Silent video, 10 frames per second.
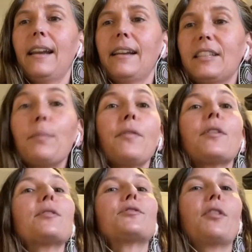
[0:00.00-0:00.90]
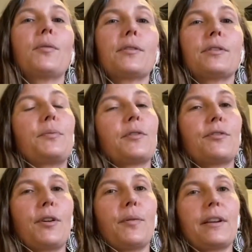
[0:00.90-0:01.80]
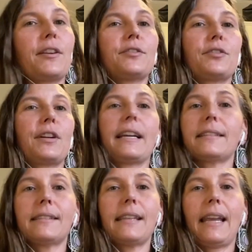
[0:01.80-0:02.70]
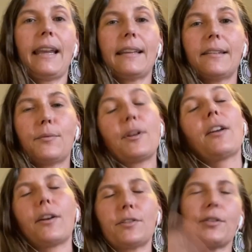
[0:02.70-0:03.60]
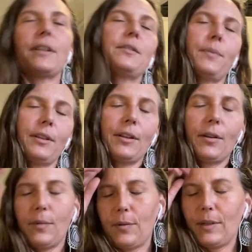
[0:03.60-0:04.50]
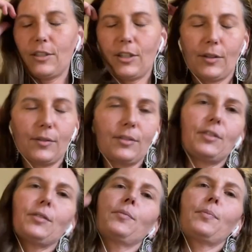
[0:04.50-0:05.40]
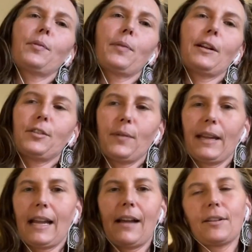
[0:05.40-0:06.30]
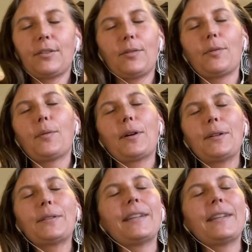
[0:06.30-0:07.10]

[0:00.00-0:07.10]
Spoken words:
some of those growers were growing our strains, and well, not our strains, but what we chose to perpetuate out into the world.